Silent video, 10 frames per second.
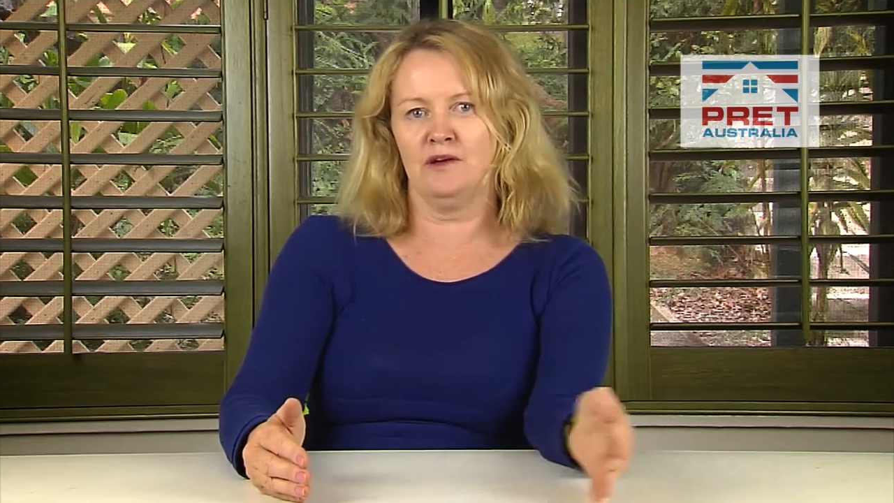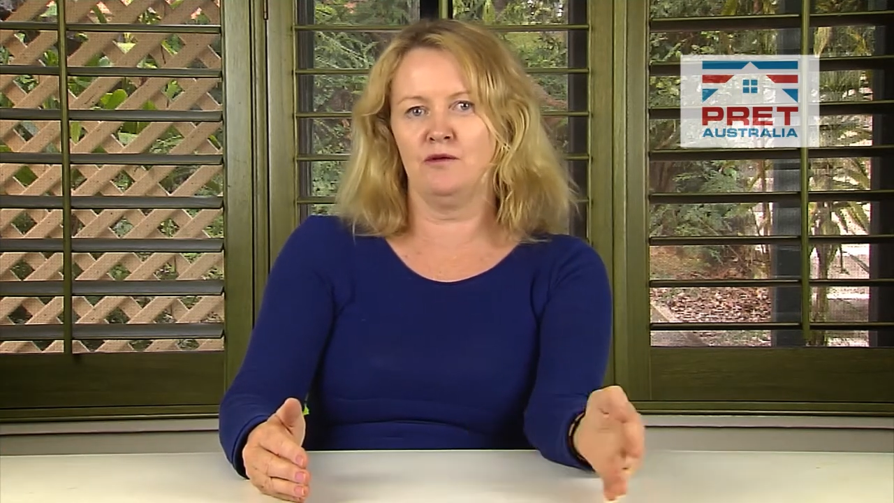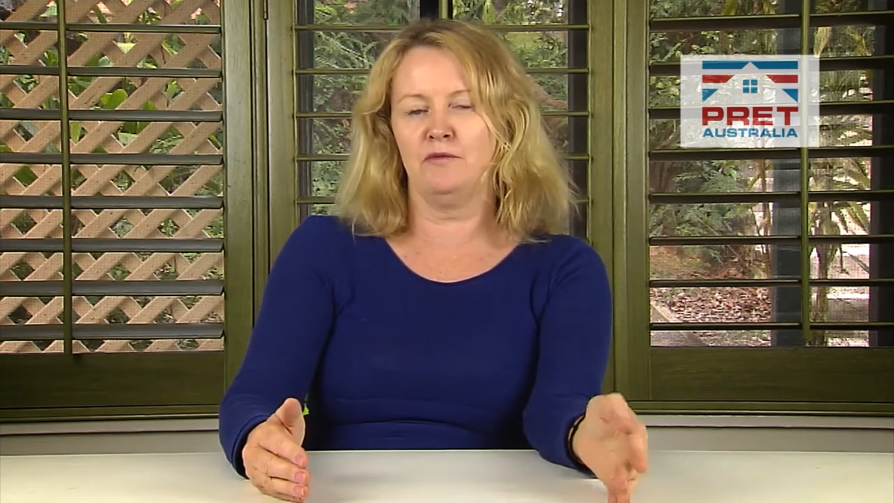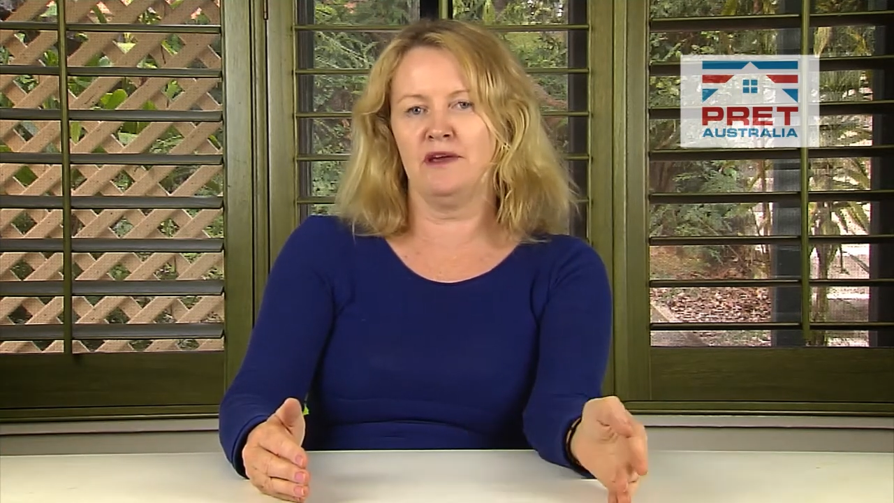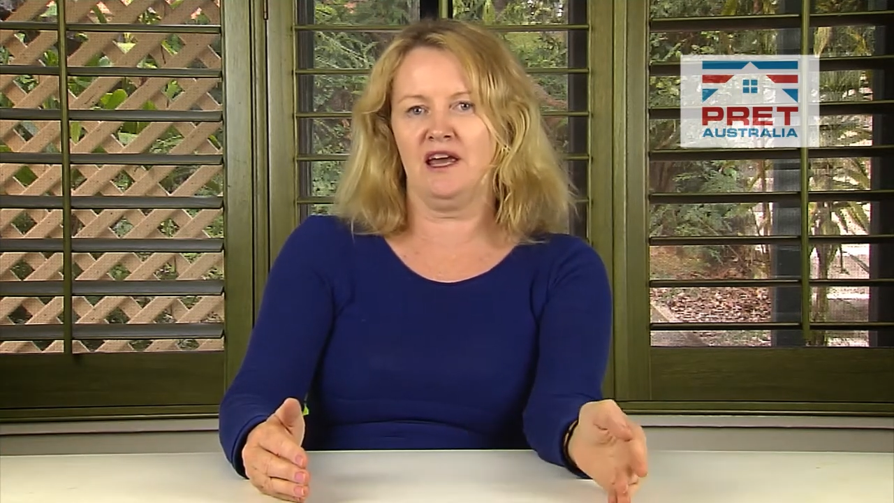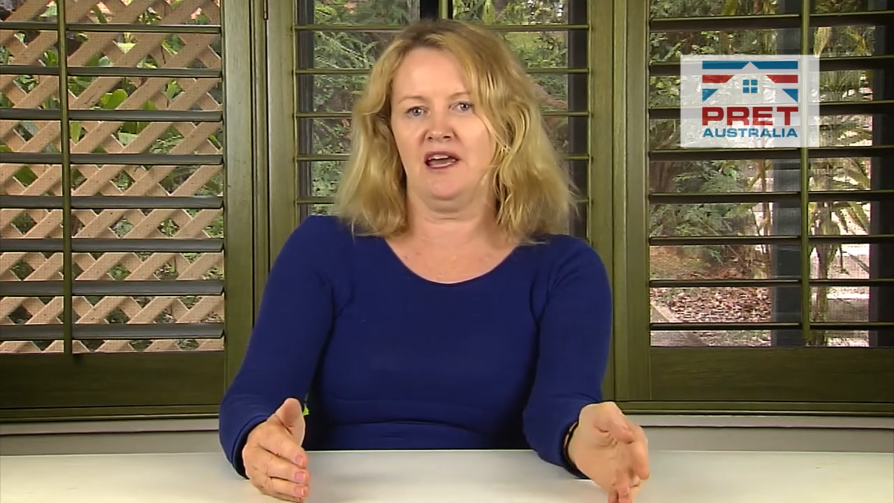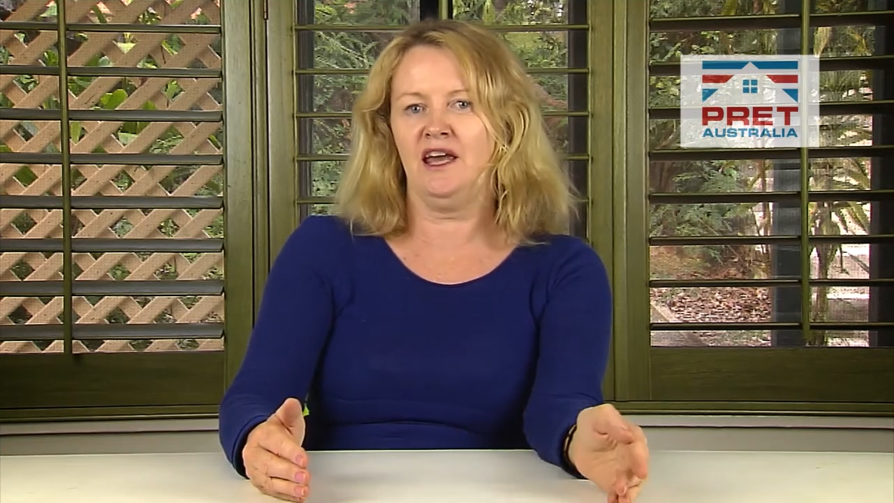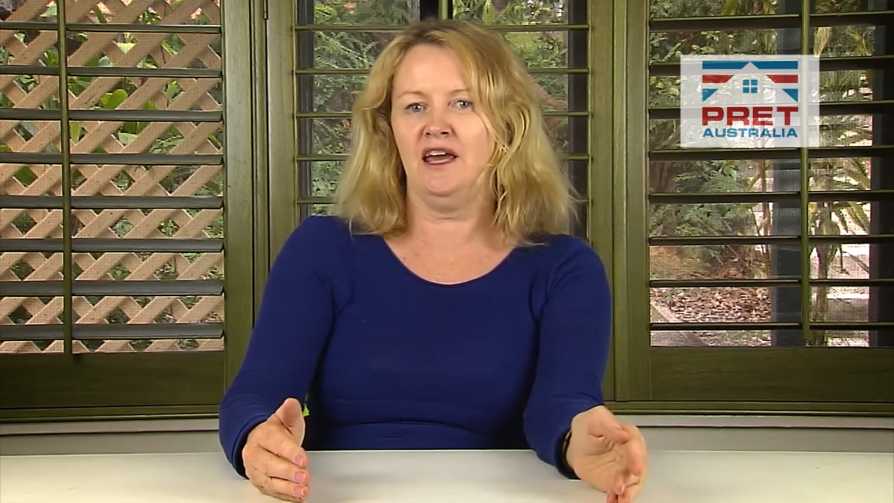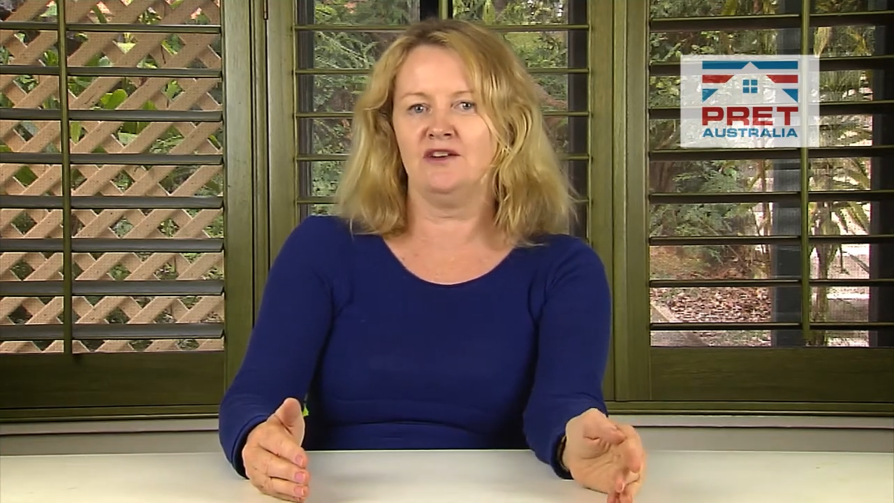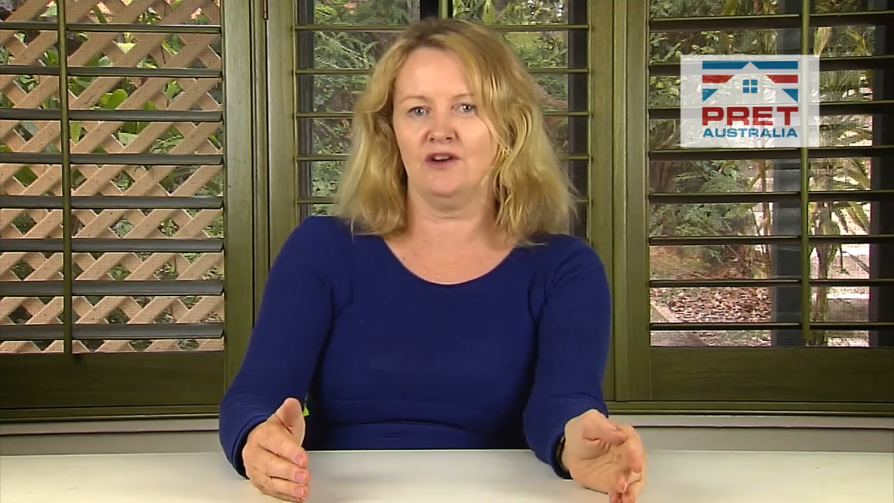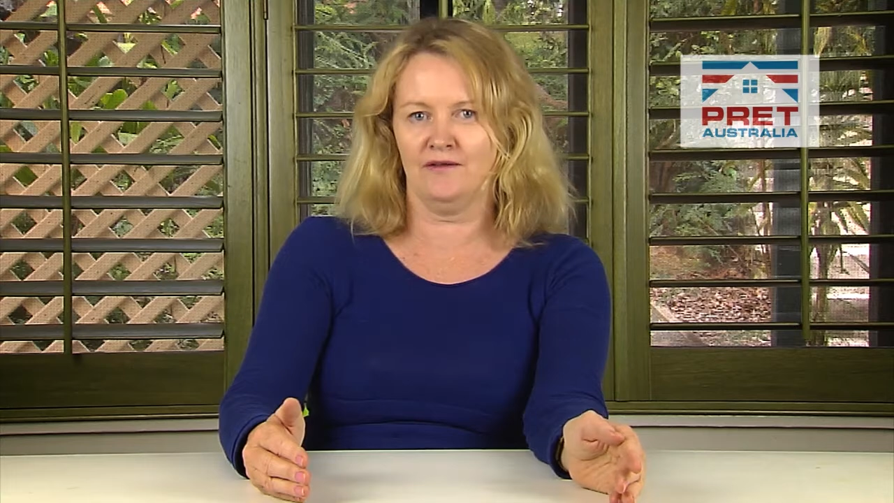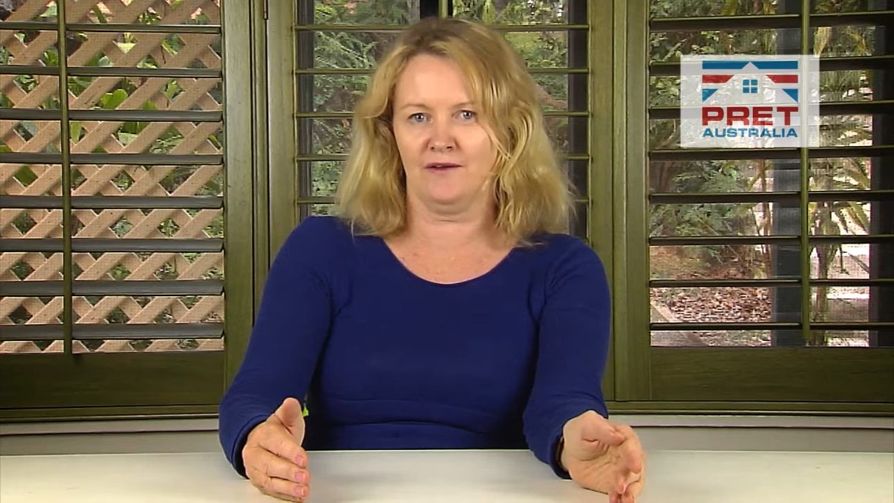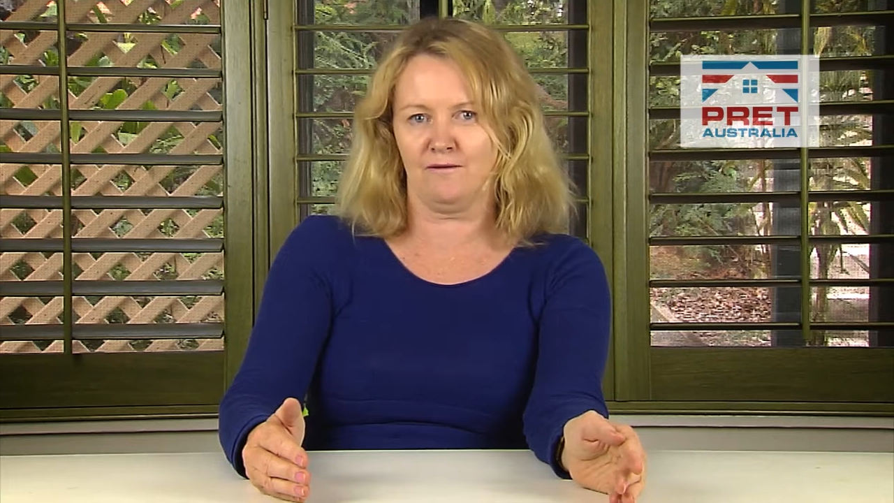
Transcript: it would be ahead of a